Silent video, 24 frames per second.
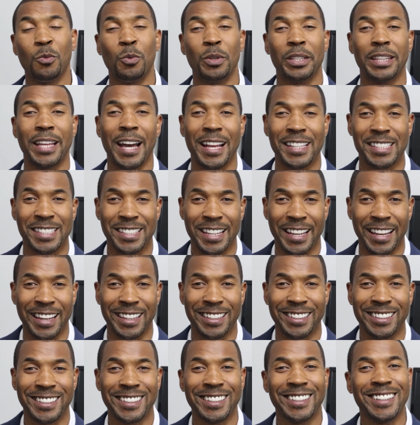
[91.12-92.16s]
With that
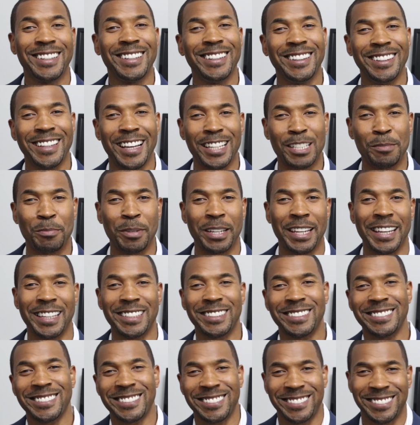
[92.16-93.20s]
said, let's
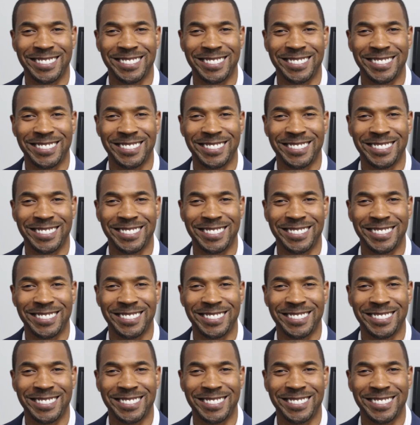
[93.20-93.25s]
begin.